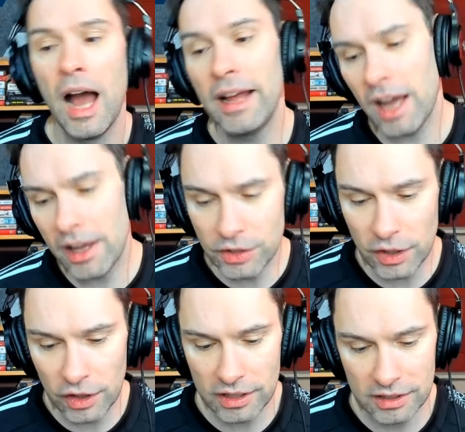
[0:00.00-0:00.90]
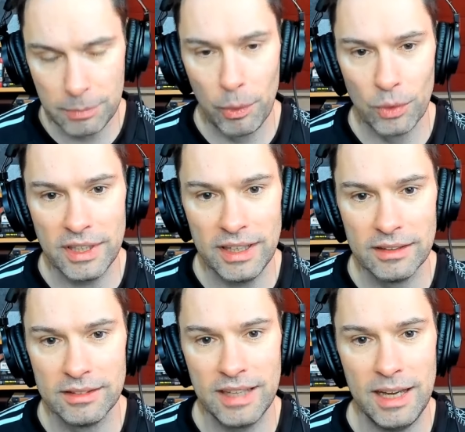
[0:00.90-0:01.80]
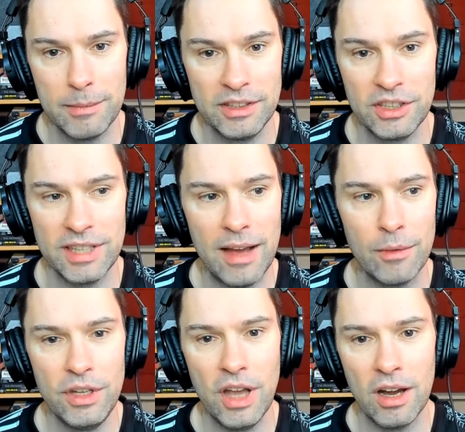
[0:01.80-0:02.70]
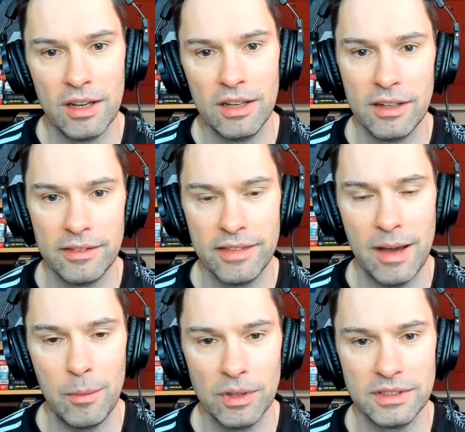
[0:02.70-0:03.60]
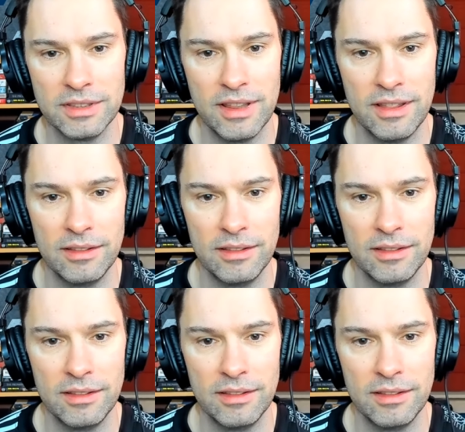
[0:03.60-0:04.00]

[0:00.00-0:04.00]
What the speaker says: I also look at the Sporting team and just how young that was,